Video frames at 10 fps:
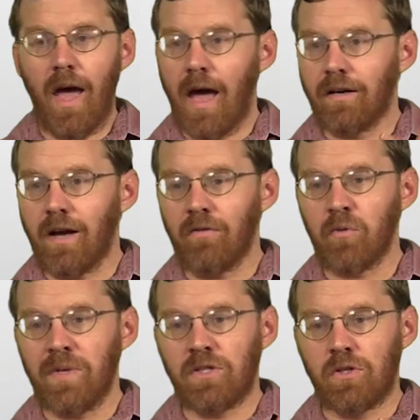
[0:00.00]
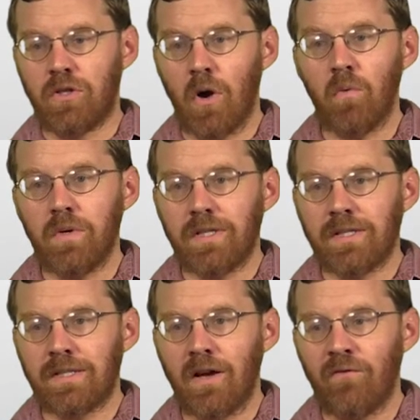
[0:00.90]
And governments don't
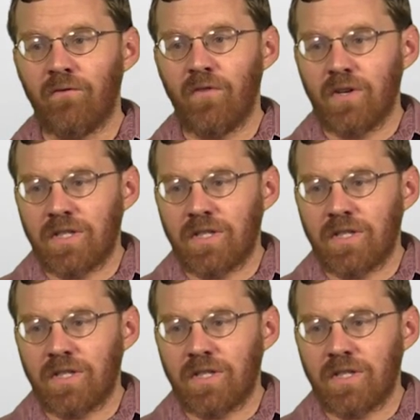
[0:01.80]
suffer,